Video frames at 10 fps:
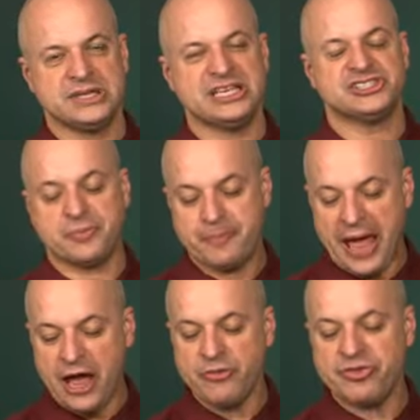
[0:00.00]
is
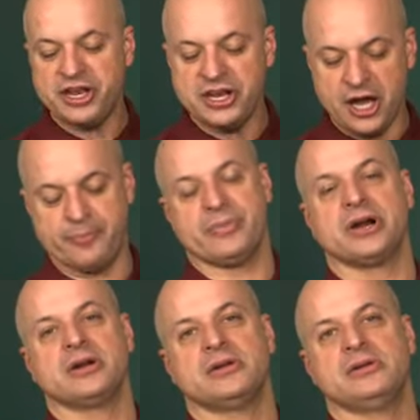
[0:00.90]
about the number